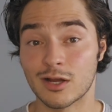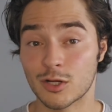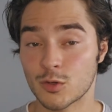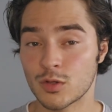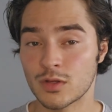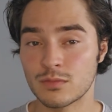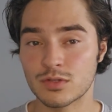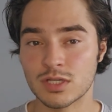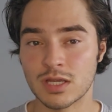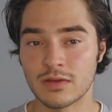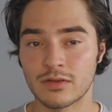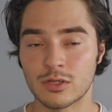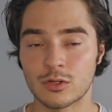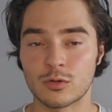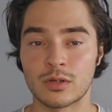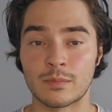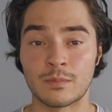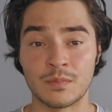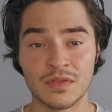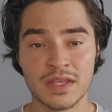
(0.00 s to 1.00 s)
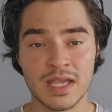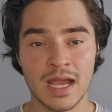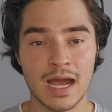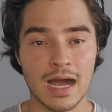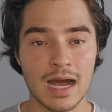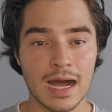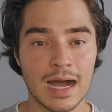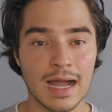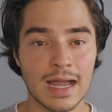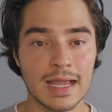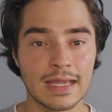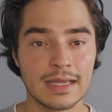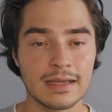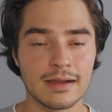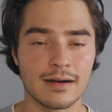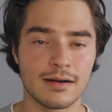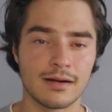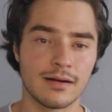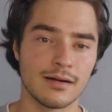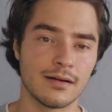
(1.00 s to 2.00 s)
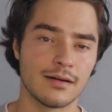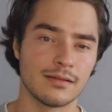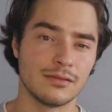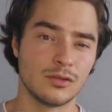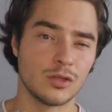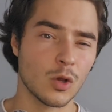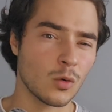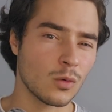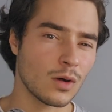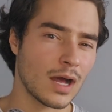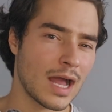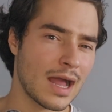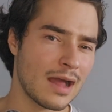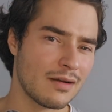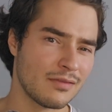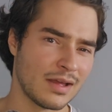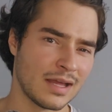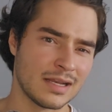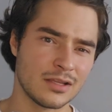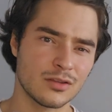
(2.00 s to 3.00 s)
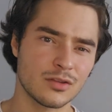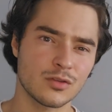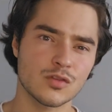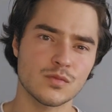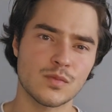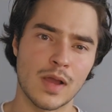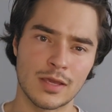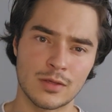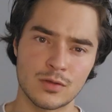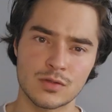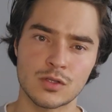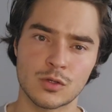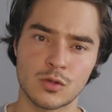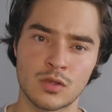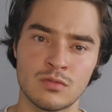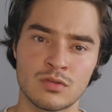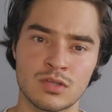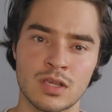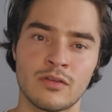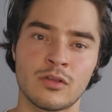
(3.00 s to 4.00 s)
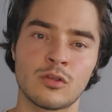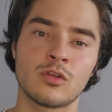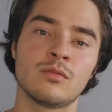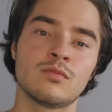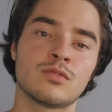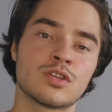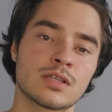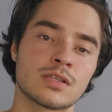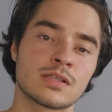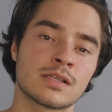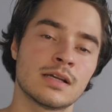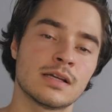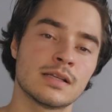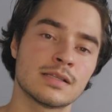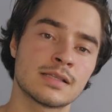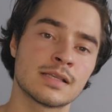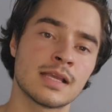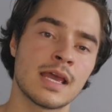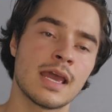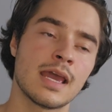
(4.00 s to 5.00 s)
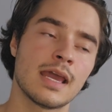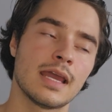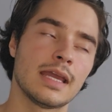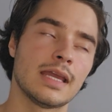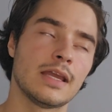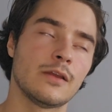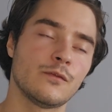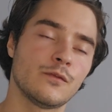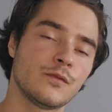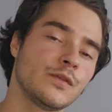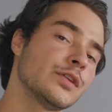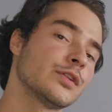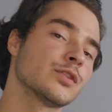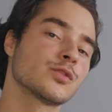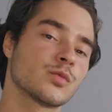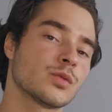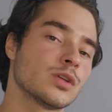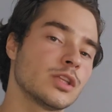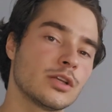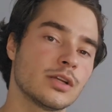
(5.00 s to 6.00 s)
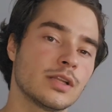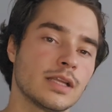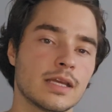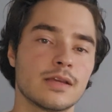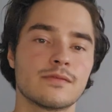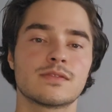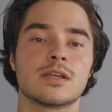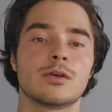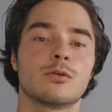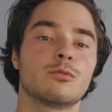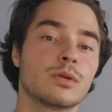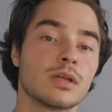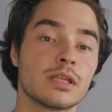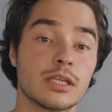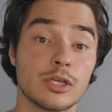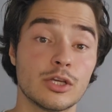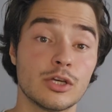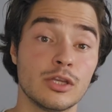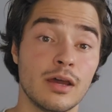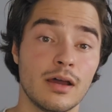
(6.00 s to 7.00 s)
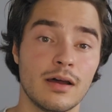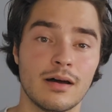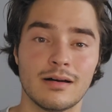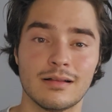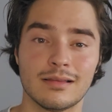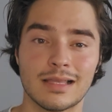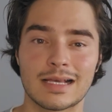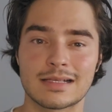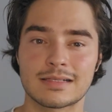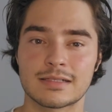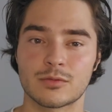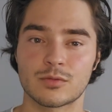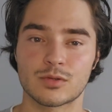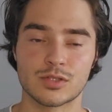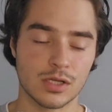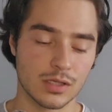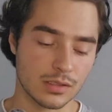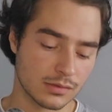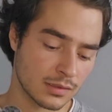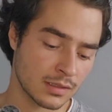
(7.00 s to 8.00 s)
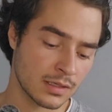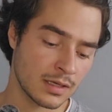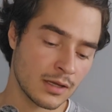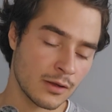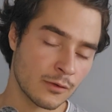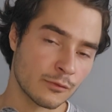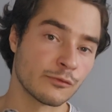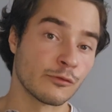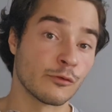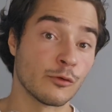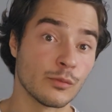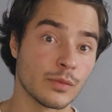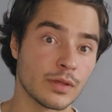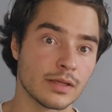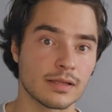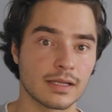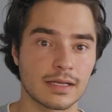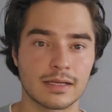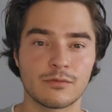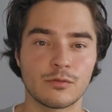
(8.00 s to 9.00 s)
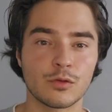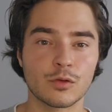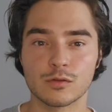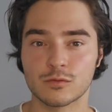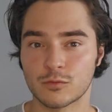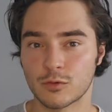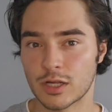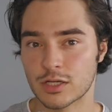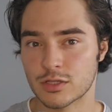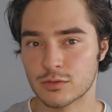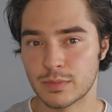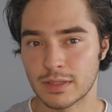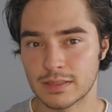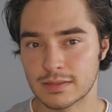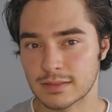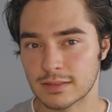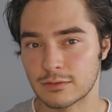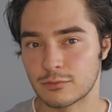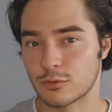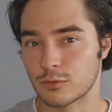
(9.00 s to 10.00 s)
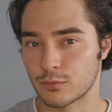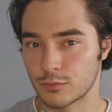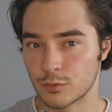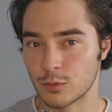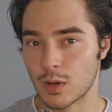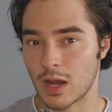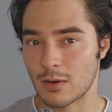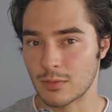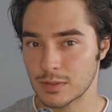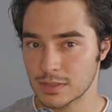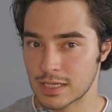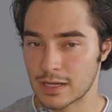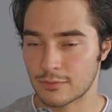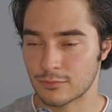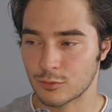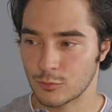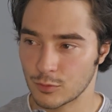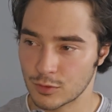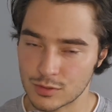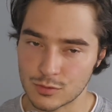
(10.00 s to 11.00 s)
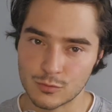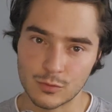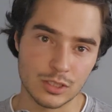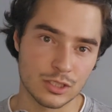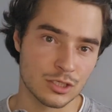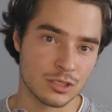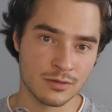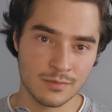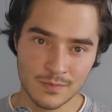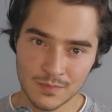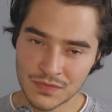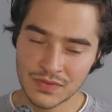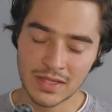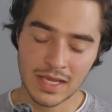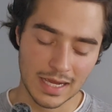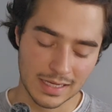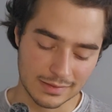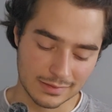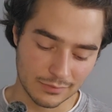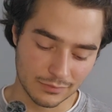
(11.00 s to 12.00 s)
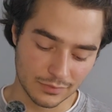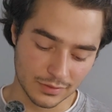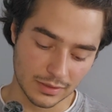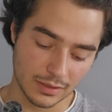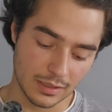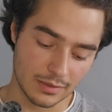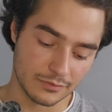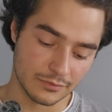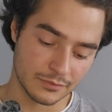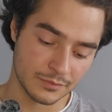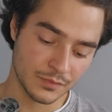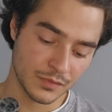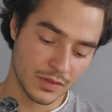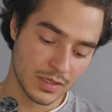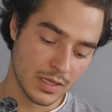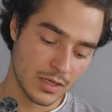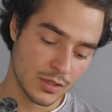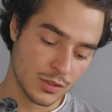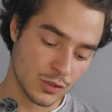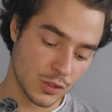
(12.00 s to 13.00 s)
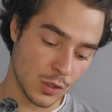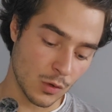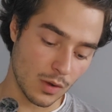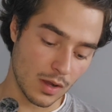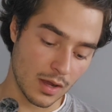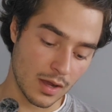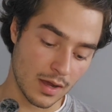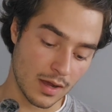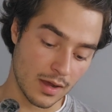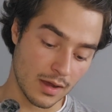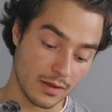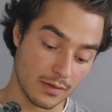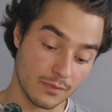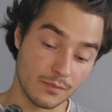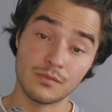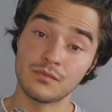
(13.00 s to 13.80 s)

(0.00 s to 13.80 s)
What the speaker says: cream shaving cream. I don't have any of those, but I use the cream shaving cream just because it feels really good. It gives a really good lasting result for me. Like it feels fresh basically for a few hours afterwards, which I definitely love. So